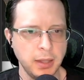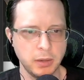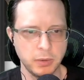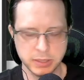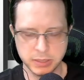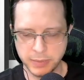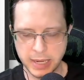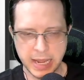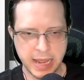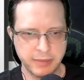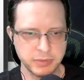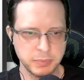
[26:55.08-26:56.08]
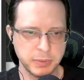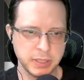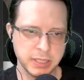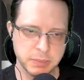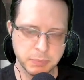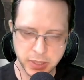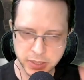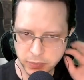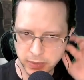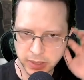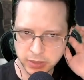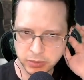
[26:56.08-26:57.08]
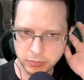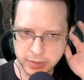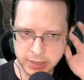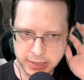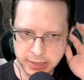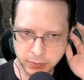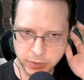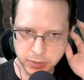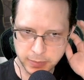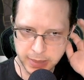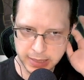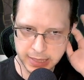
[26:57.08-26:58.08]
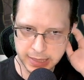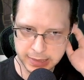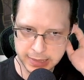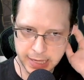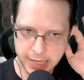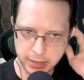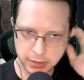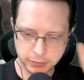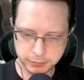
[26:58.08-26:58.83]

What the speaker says: Okay, so we have to put at least +1 into reason, which would make that a 10.